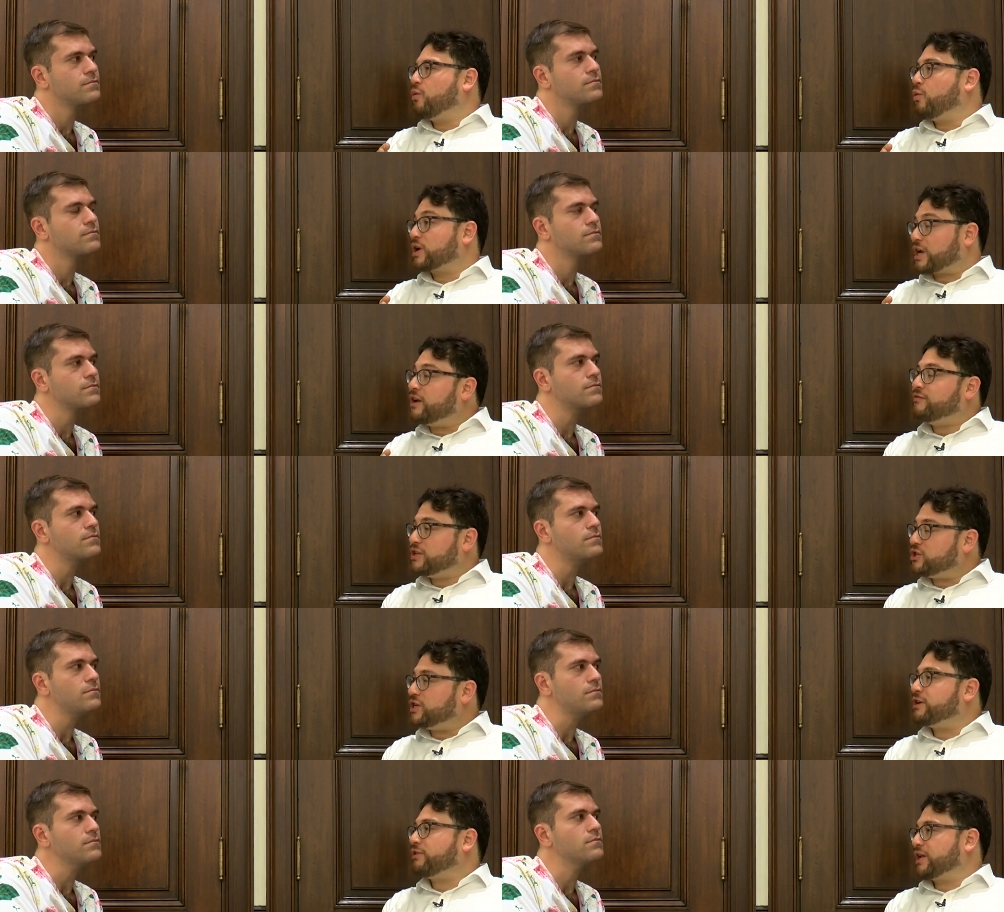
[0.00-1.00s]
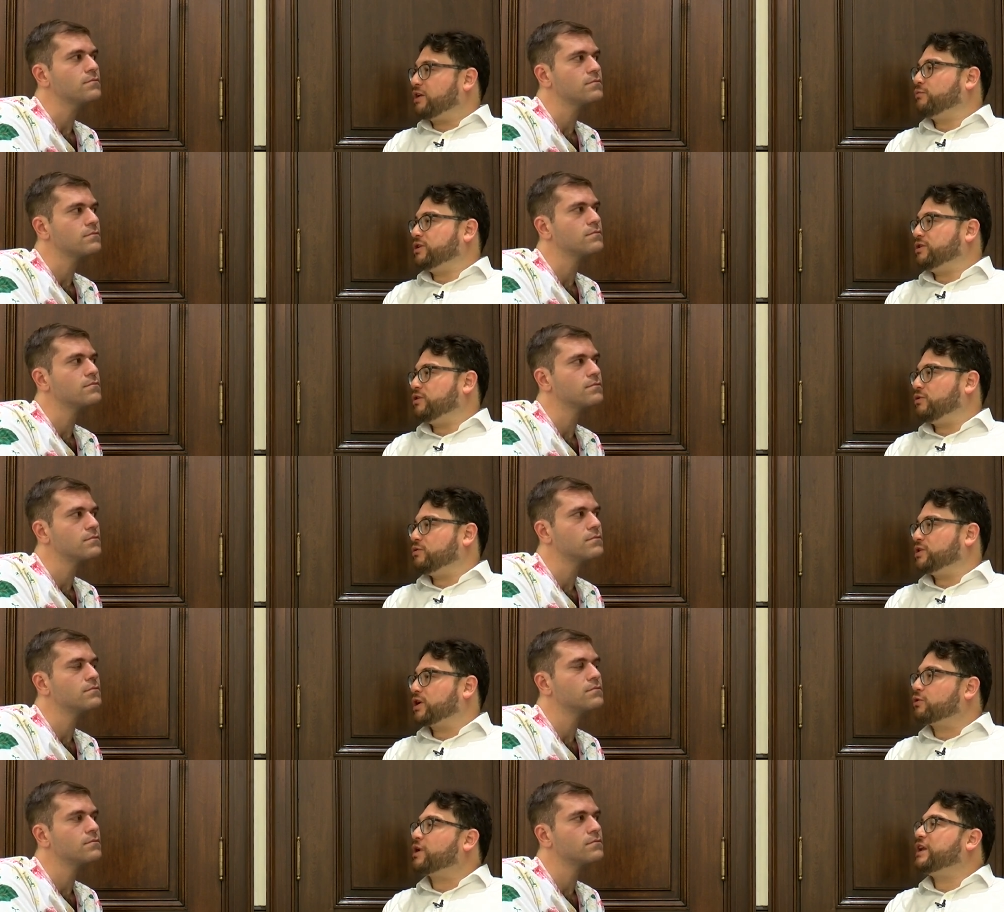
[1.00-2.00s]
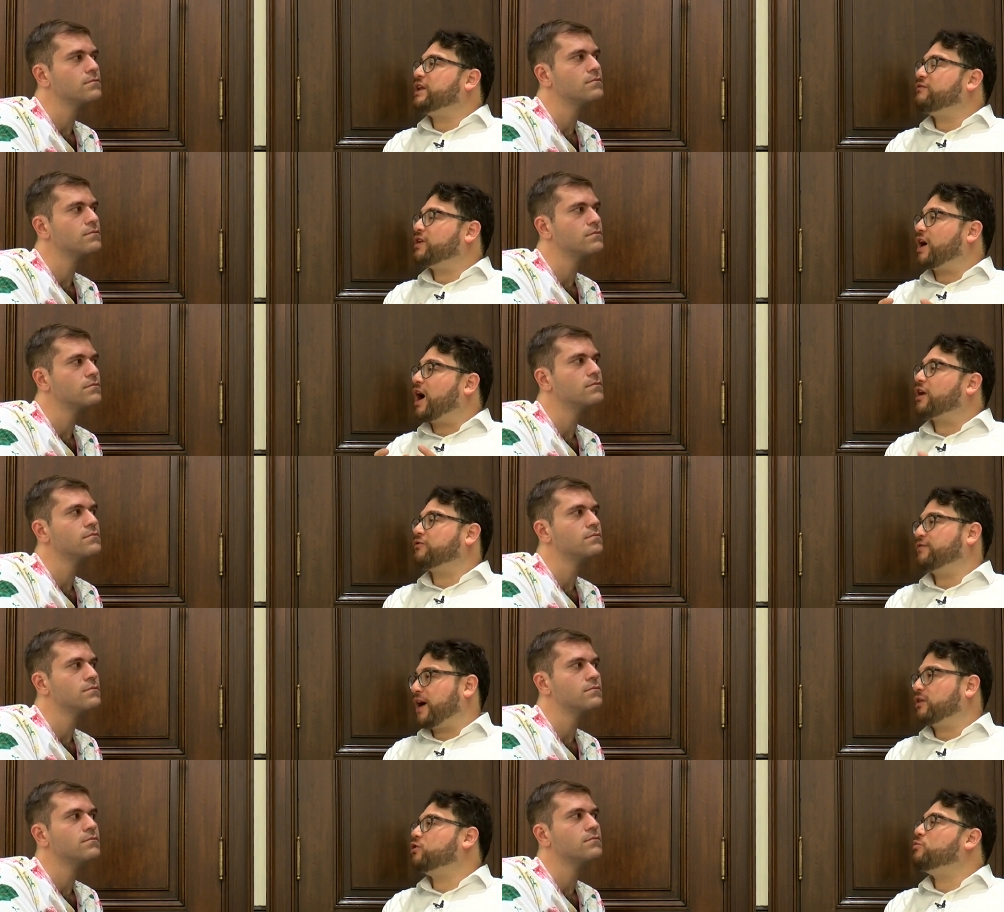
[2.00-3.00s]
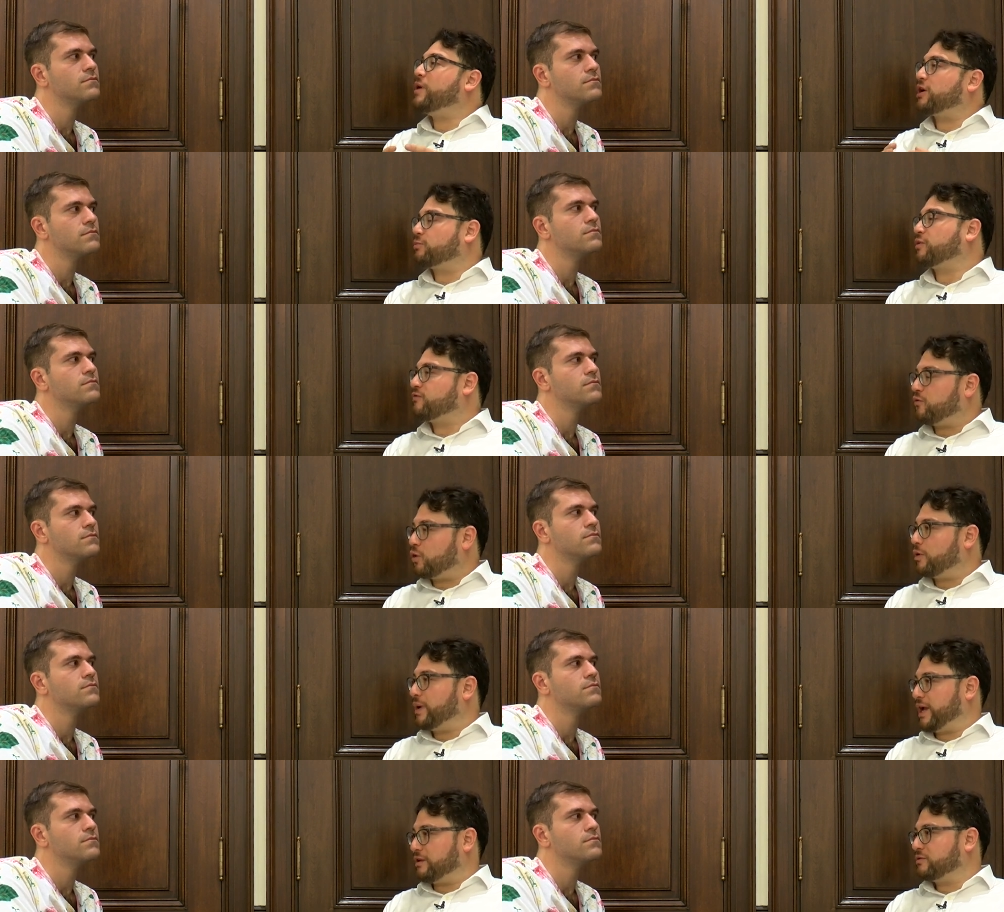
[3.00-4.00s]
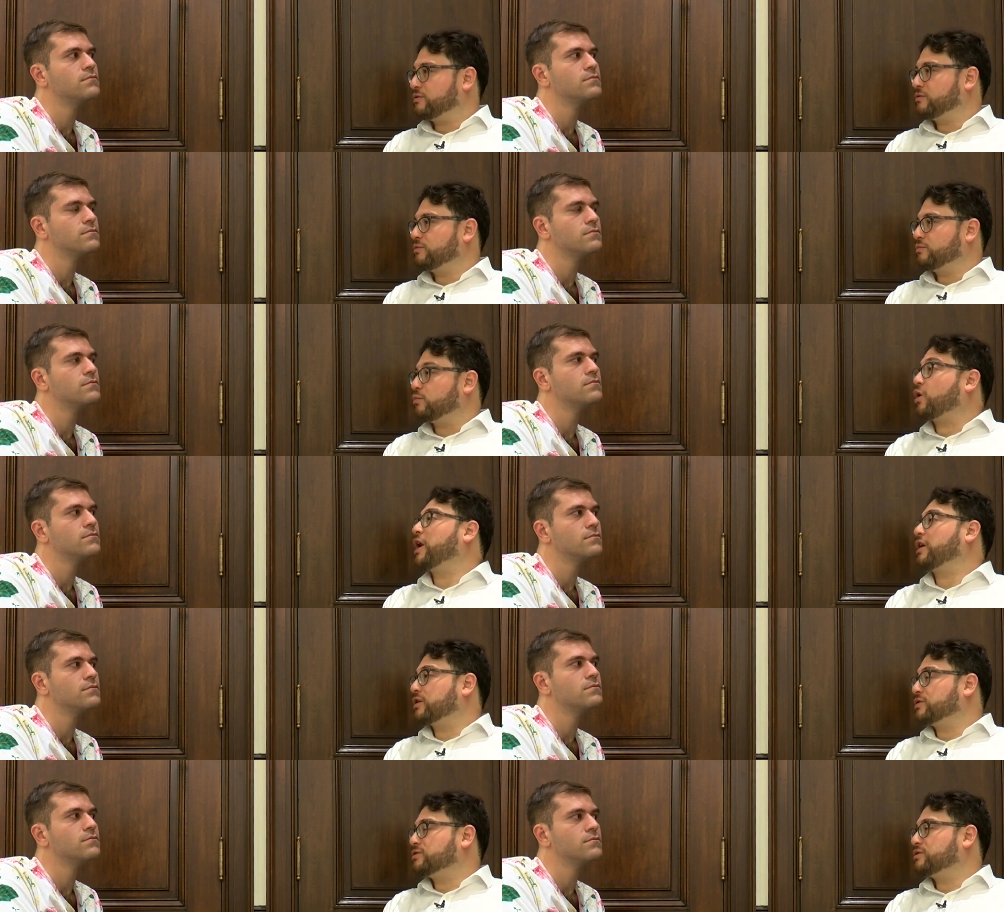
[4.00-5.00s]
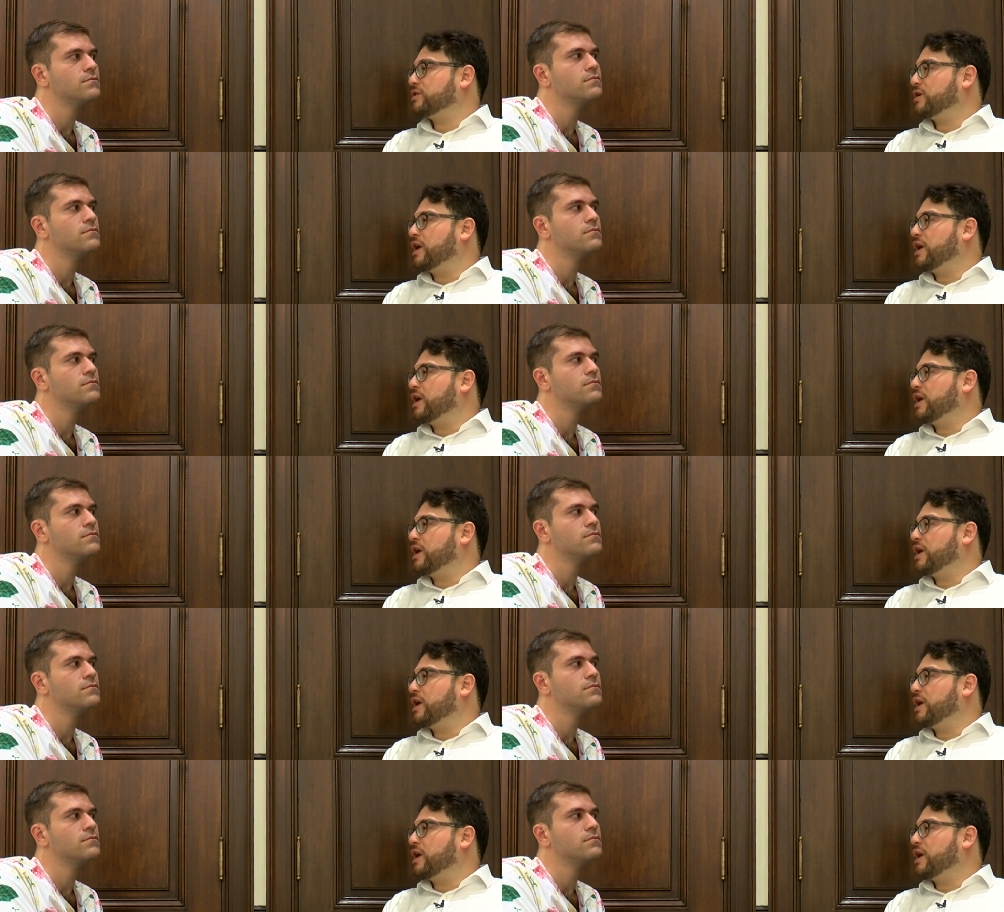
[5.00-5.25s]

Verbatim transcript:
Speaker 1: what kind of engineering can we do to create even higher value, better performing products.